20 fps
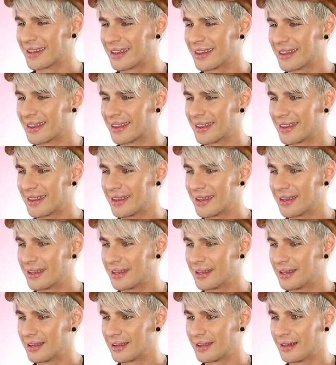from
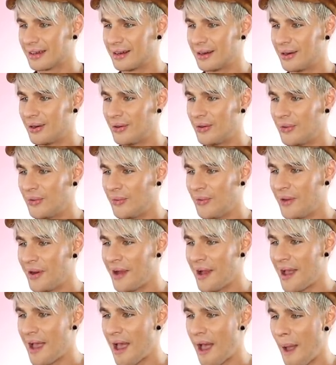oh
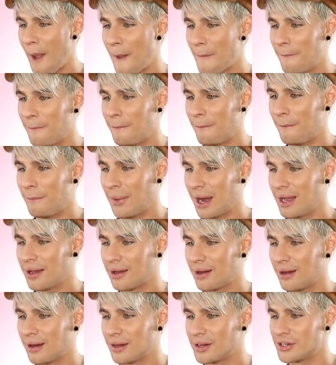this my uh,
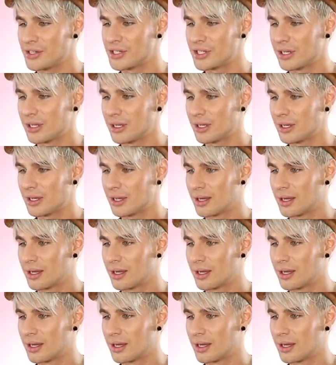gosh. Uh, level